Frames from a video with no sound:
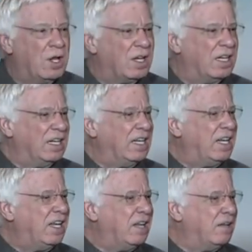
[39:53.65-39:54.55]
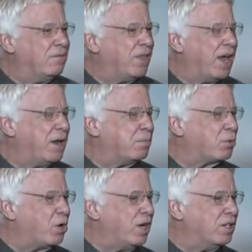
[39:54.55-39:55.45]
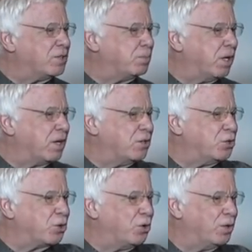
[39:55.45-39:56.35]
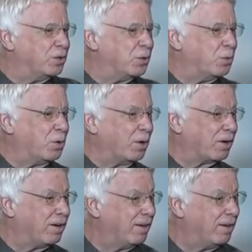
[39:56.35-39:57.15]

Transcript: leave that embrace because you're going to work.